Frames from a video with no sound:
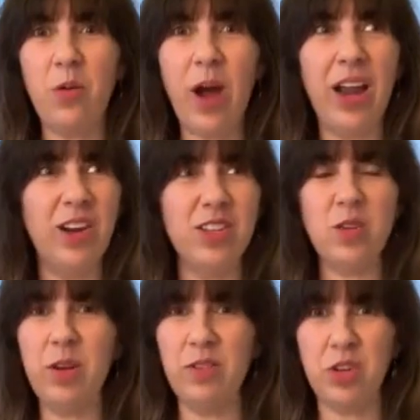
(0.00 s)
like why
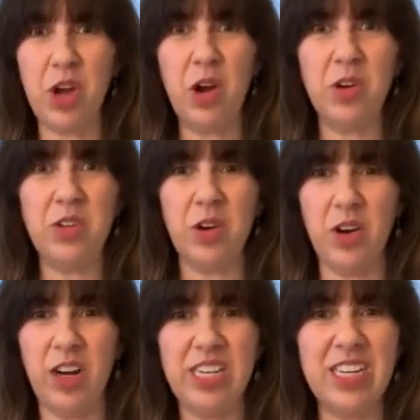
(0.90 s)
so many of your daughters
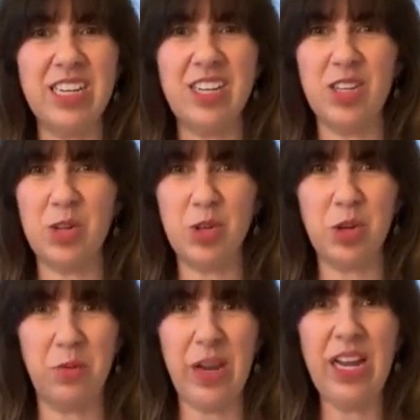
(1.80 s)
are addicted to
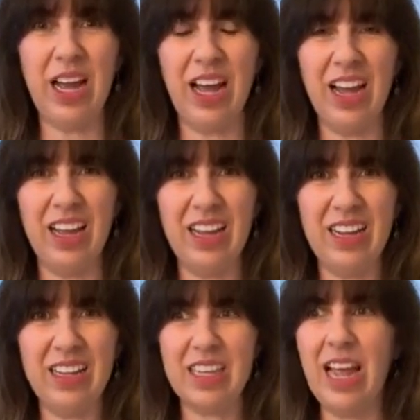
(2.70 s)
social media.
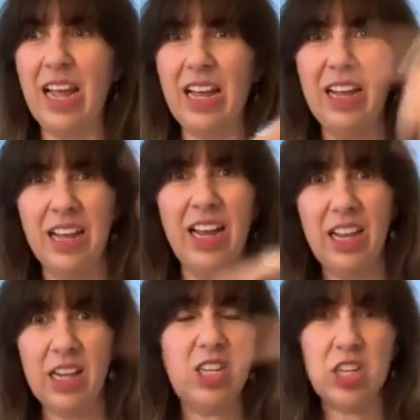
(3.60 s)
It's like
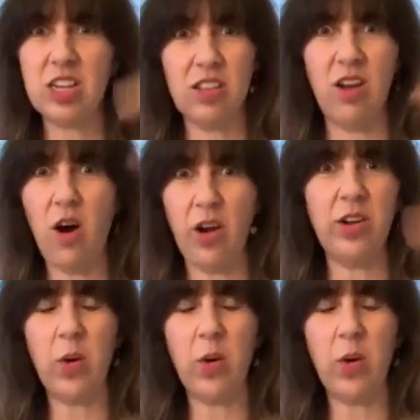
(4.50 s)
it's just the